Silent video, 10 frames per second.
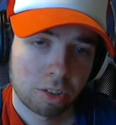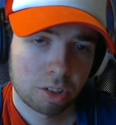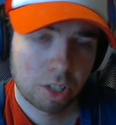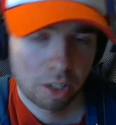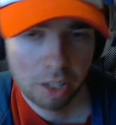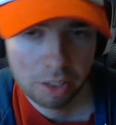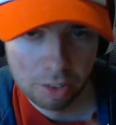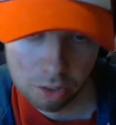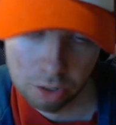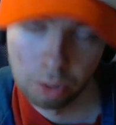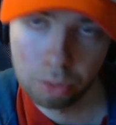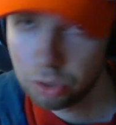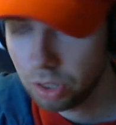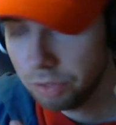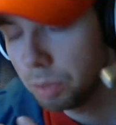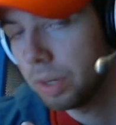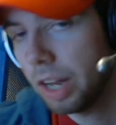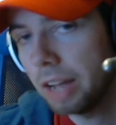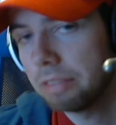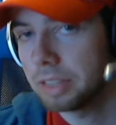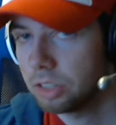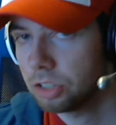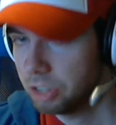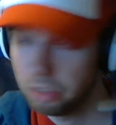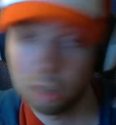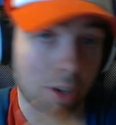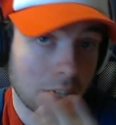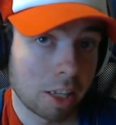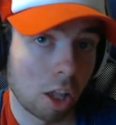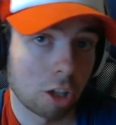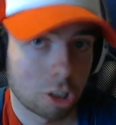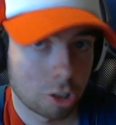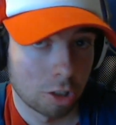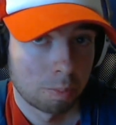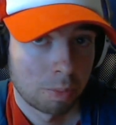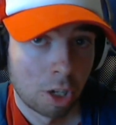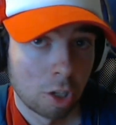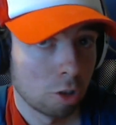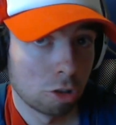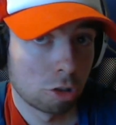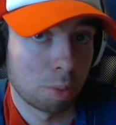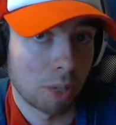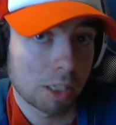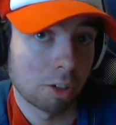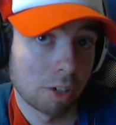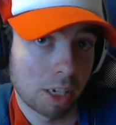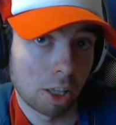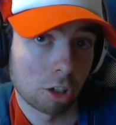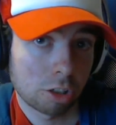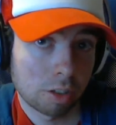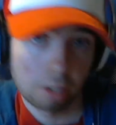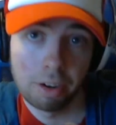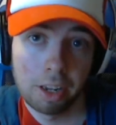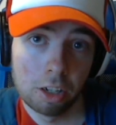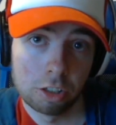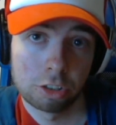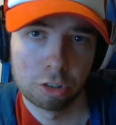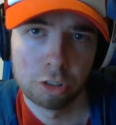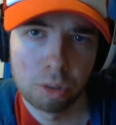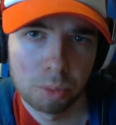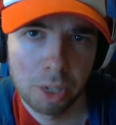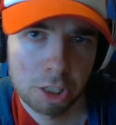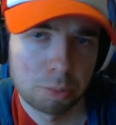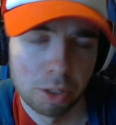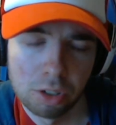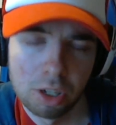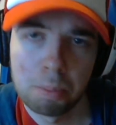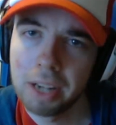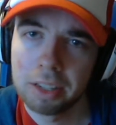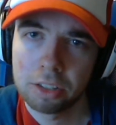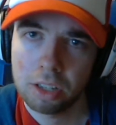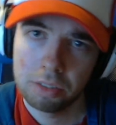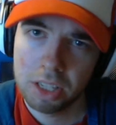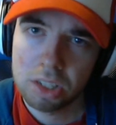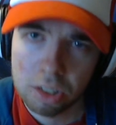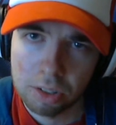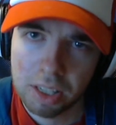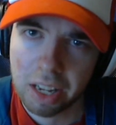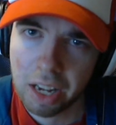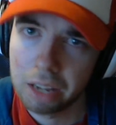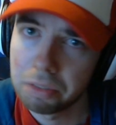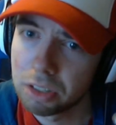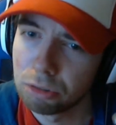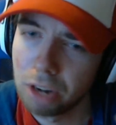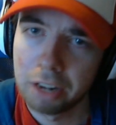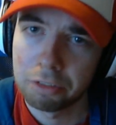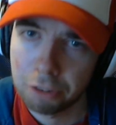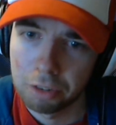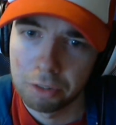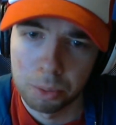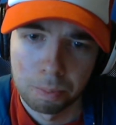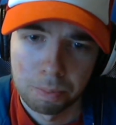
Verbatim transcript: kind of like the zone, because if you would have, let's say, the grenade launcher, you can just plot the grenade launcher and the grenade launcher, you know, explodes on impact, and it's kind of easy to hit that guy if he's right in front of you.